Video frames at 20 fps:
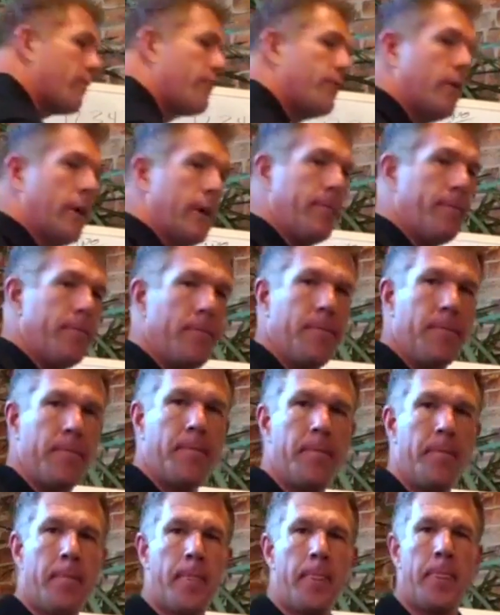foot.
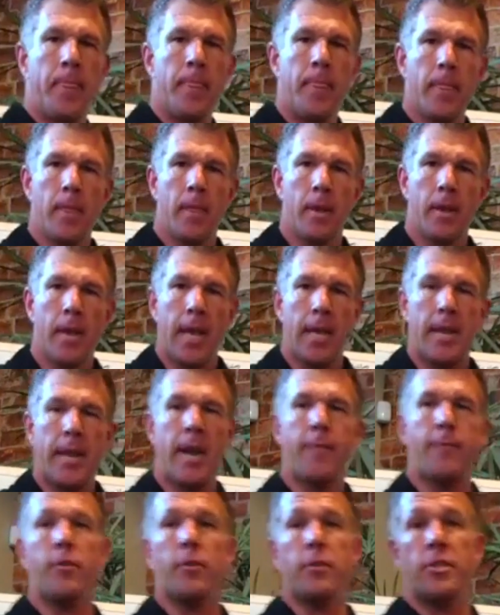Okay, now
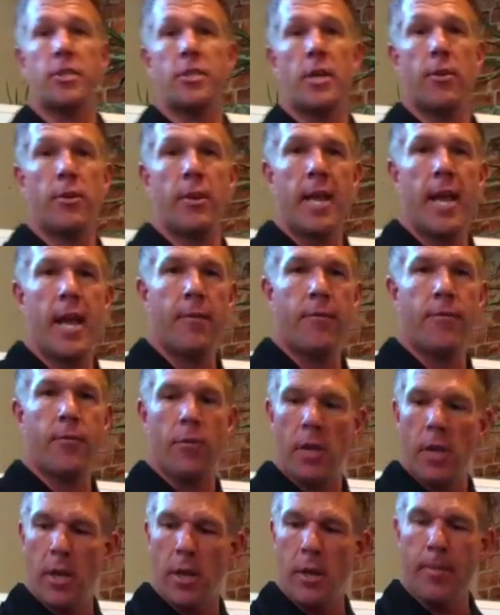if you're in Southern California,